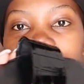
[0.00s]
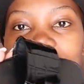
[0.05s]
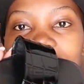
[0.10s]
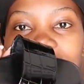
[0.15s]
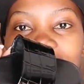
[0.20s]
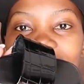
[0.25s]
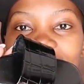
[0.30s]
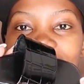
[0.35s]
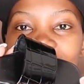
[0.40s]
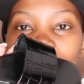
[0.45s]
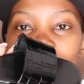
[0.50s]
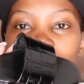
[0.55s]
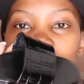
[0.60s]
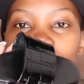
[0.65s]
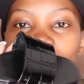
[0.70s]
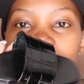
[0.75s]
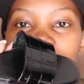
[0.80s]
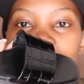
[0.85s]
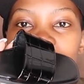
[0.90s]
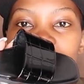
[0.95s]
i got to
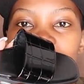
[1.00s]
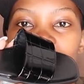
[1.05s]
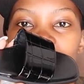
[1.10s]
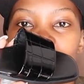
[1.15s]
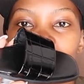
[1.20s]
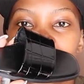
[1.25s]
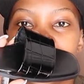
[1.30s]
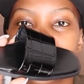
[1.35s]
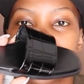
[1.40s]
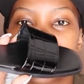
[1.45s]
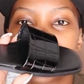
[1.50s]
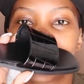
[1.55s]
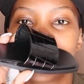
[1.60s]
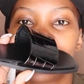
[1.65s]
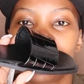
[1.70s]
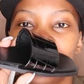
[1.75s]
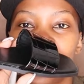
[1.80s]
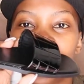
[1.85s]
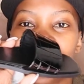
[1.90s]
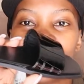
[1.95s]
bought these ones they're so
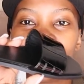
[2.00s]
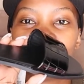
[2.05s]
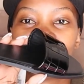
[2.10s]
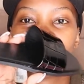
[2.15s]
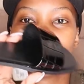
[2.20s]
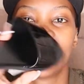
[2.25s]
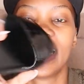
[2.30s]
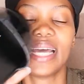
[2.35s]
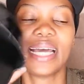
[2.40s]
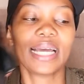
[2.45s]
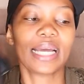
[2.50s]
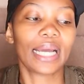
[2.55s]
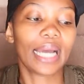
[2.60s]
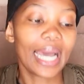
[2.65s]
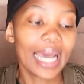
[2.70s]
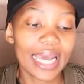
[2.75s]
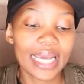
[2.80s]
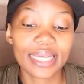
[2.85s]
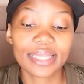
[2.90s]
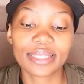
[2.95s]
cute
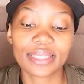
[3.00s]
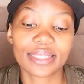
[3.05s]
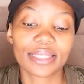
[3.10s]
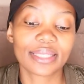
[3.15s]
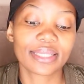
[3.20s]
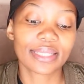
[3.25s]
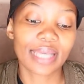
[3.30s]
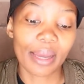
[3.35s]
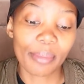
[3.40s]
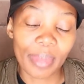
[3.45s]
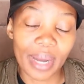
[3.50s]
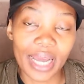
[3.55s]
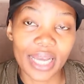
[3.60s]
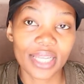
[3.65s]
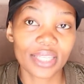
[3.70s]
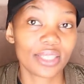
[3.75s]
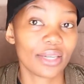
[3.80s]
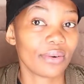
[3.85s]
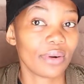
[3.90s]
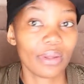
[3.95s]
guys summer
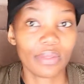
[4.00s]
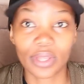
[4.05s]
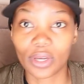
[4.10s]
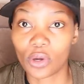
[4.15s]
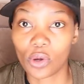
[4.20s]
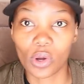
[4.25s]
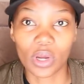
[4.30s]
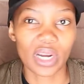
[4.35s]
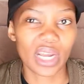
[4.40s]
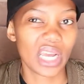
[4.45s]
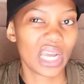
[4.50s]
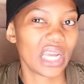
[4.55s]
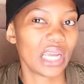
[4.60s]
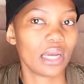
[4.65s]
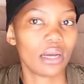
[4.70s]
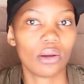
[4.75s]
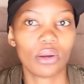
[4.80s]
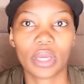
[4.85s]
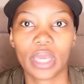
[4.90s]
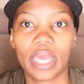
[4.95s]
is around the corner
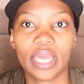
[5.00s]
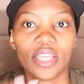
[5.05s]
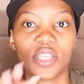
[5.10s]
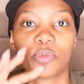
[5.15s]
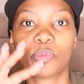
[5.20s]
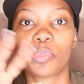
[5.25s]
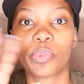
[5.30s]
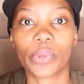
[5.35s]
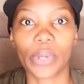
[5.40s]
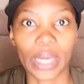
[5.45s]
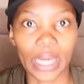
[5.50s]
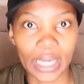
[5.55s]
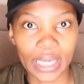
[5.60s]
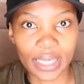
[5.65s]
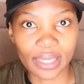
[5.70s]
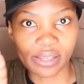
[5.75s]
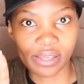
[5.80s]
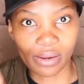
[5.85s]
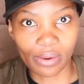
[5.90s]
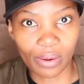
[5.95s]
okay spring
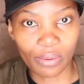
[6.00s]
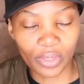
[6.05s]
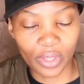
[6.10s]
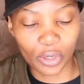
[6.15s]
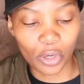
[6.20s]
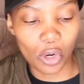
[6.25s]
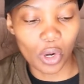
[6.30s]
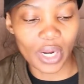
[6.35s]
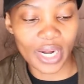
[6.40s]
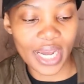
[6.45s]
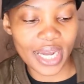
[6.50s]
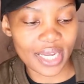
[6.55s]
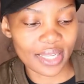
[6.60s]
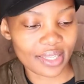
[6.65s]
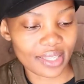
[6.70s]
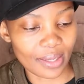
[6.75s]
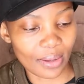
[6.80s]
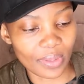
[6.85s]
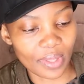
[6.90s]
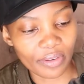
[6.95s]
is around the corner in
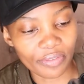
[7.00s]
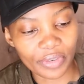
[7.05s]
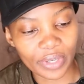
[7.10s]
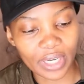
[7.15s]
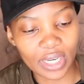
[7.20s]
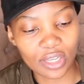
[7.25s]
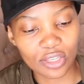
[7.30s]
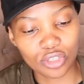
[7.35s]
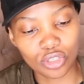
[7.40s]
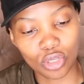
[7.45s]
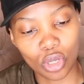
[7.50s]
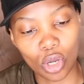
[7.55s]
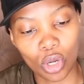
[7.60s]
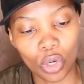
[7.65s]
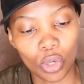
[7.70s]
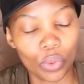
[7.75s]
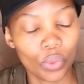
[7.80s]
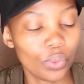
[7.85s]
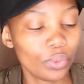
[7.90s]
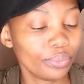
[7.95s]
south africa
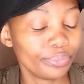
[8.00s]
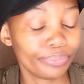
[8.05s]
so